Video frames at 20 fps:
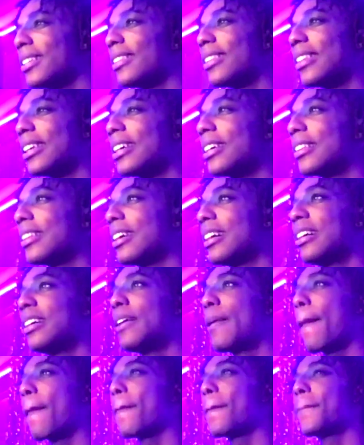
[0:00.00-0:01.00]
think that
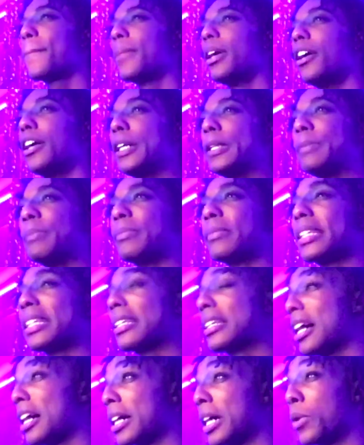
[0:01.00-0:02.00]
like
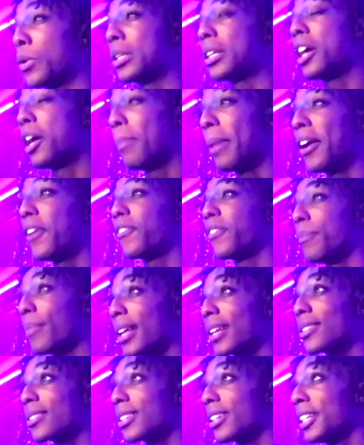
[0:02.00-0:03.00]
Gaga would come out from
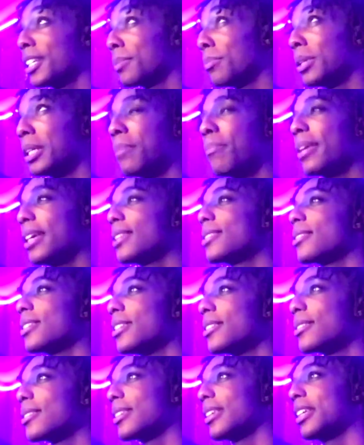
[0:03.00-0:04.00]
that side, but it makes
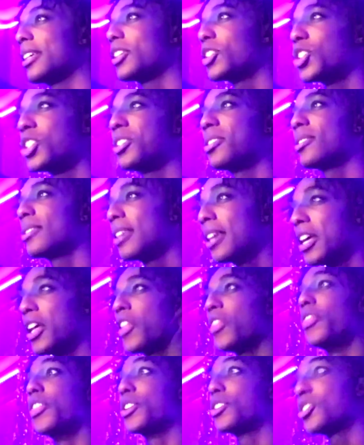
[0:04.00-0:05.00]
sense. Like she's
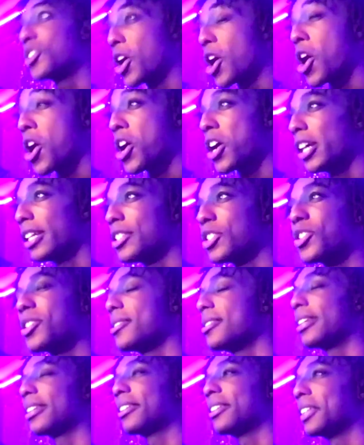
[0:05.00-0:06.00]
the star and she's
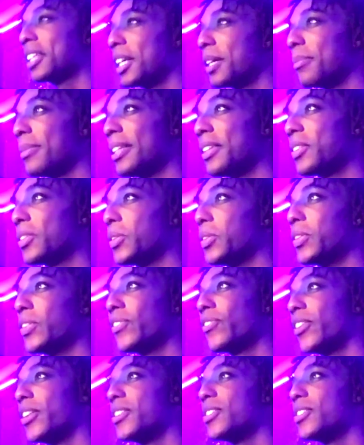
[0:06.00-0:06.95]
not gonna come in through the front